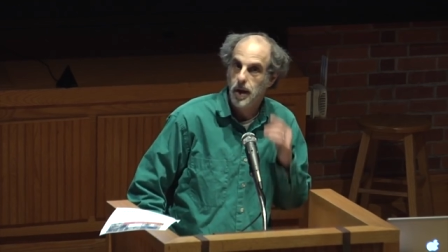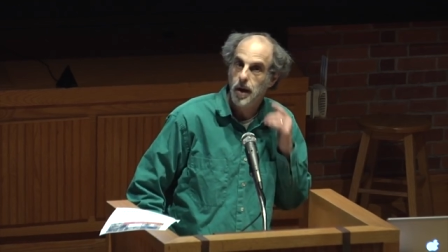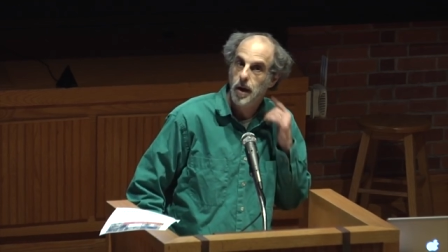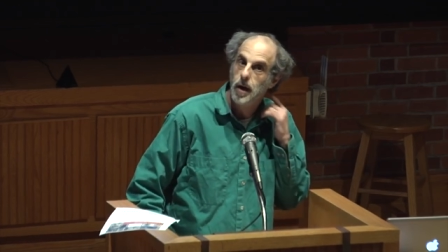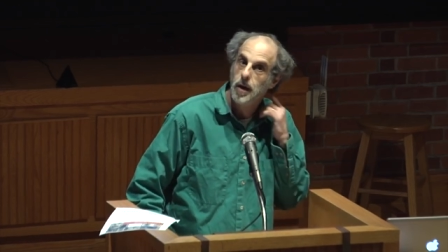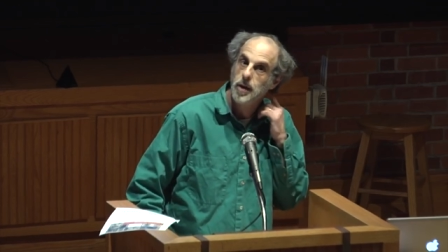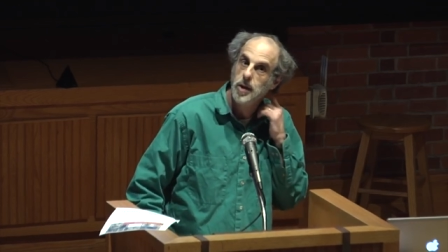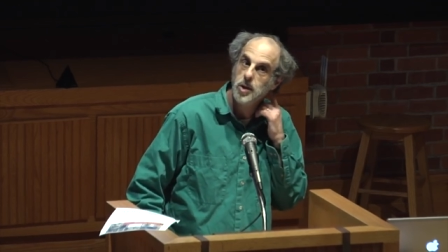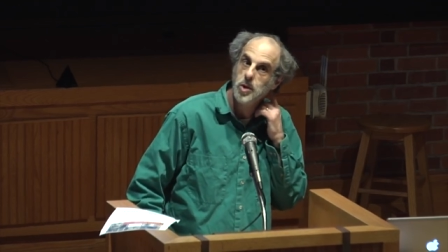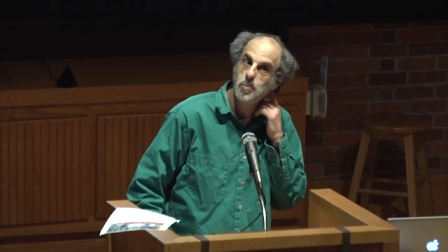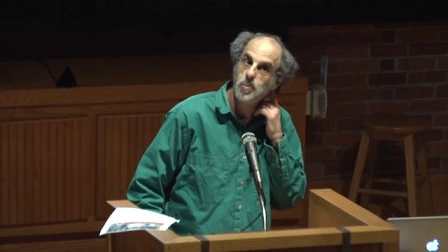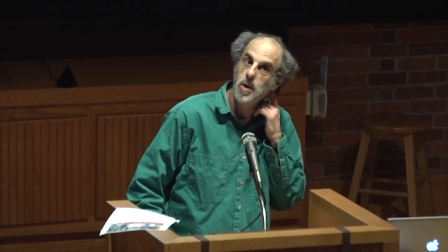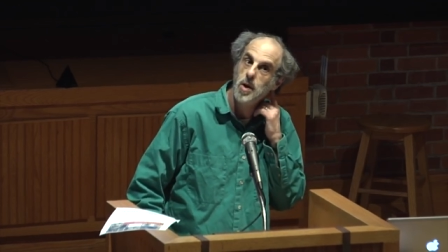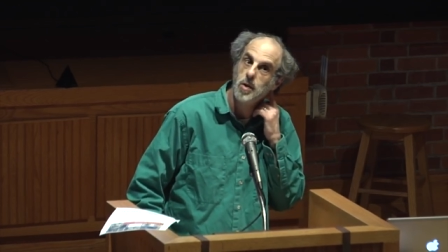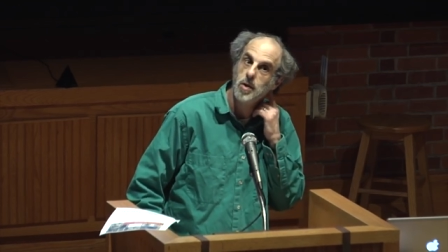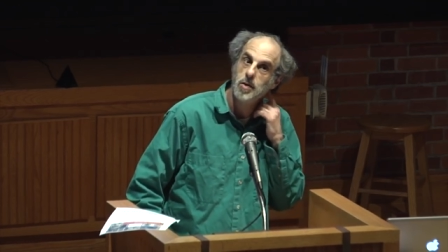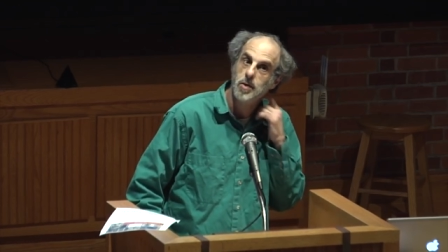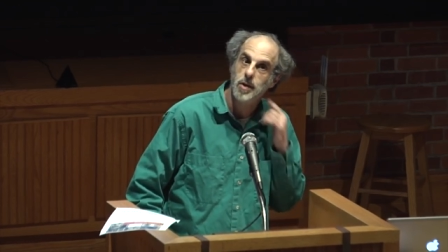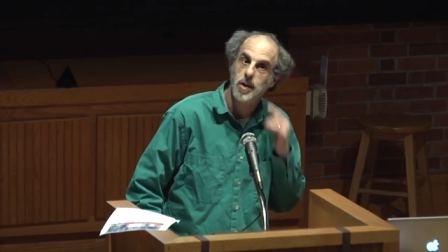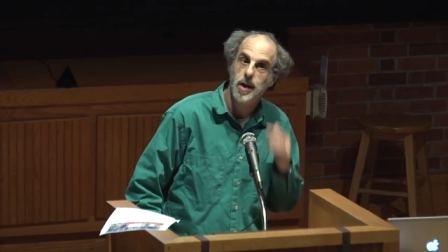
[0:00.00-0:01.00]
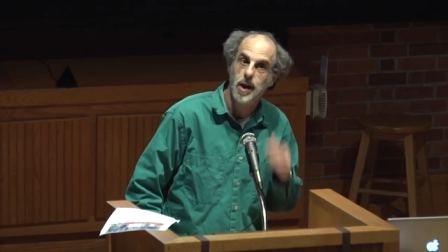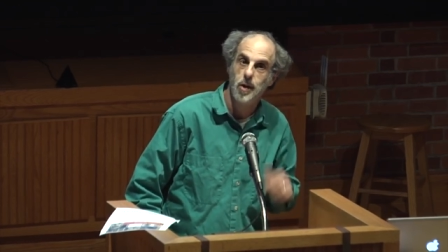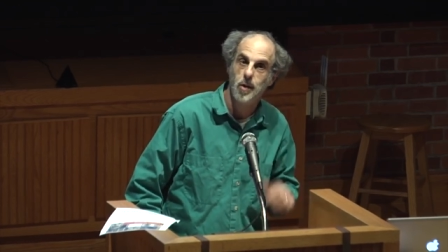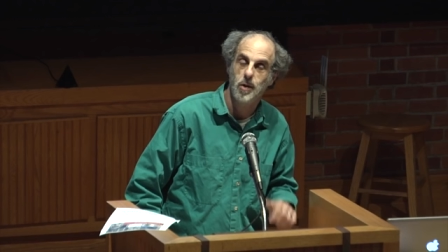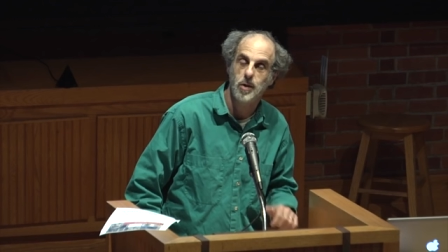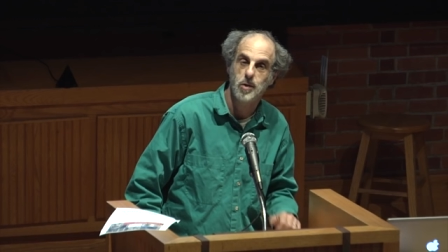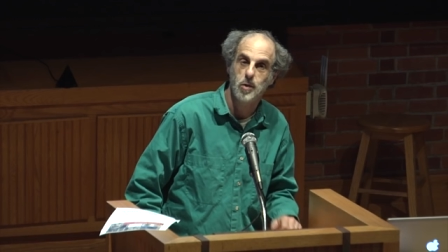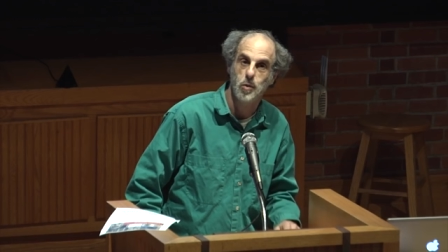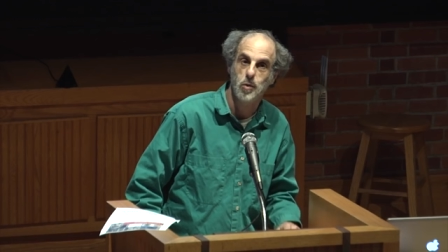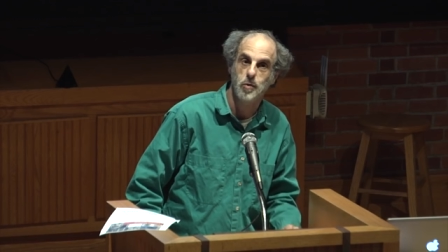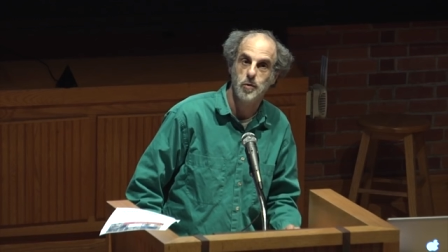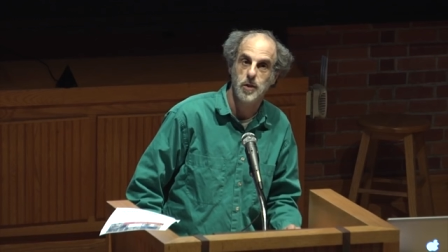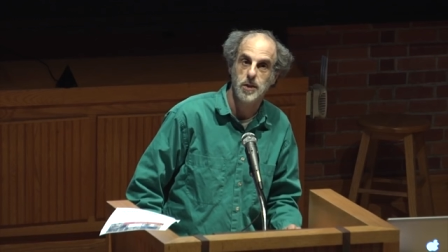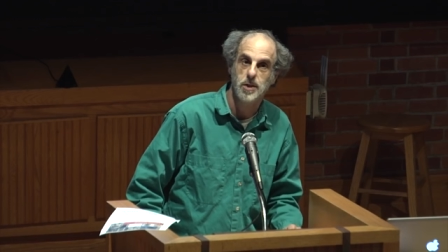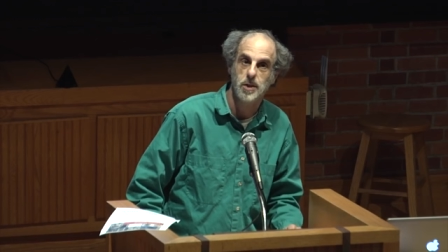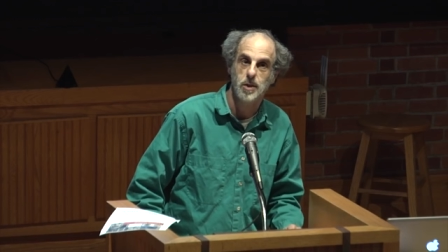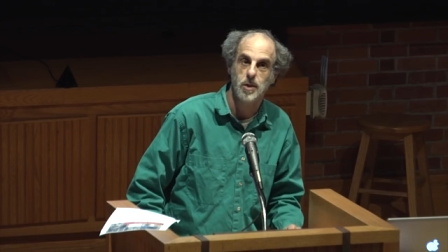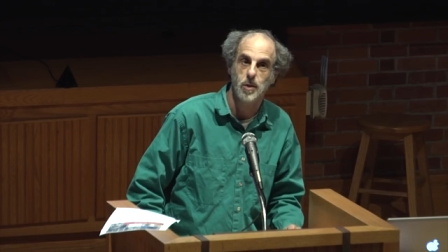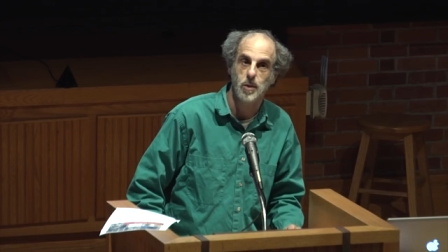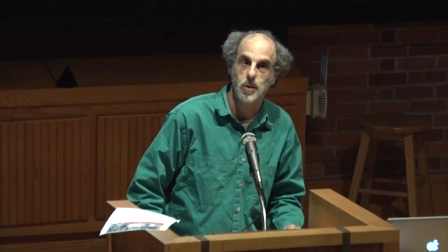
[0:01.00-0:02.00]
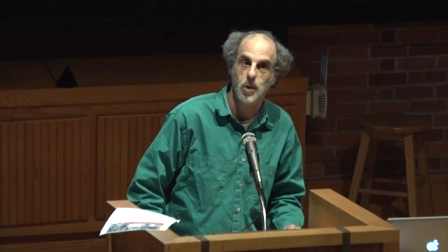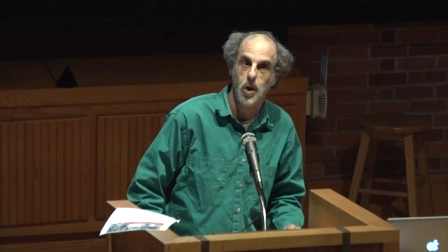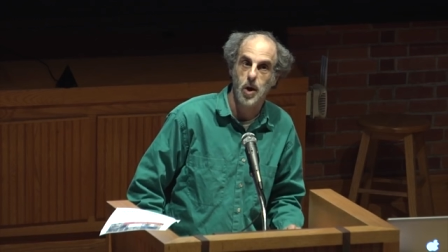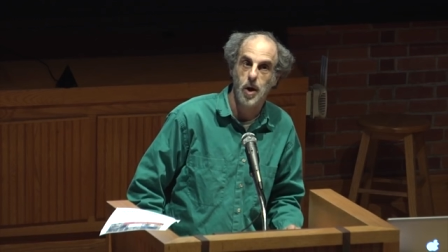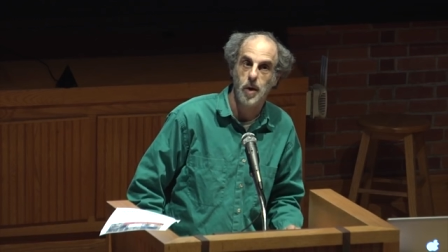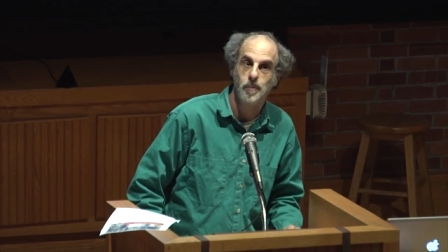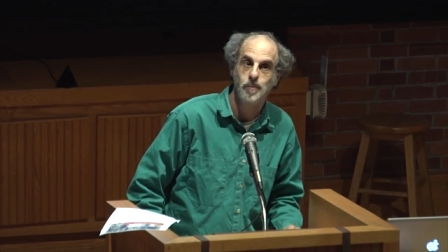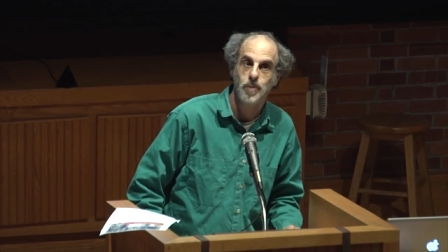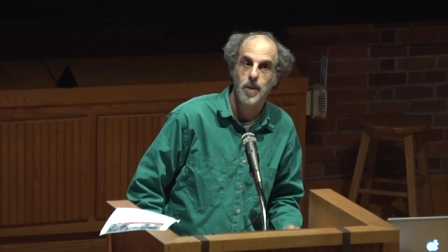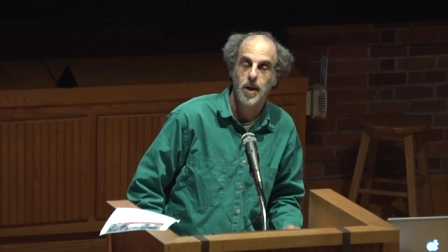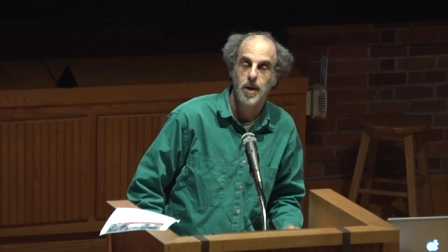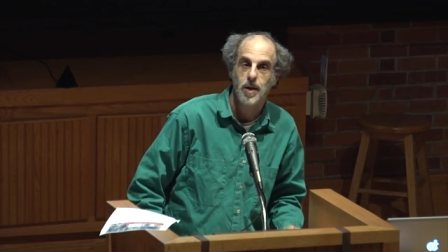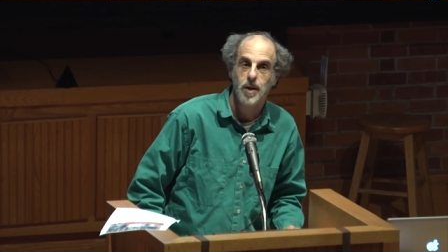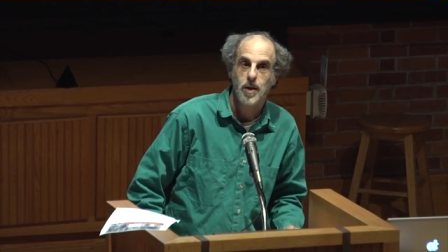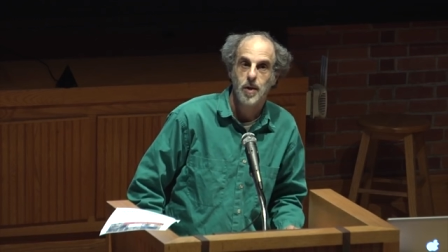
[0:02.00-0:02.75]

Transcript: uh, his book, The Character of Physical Law.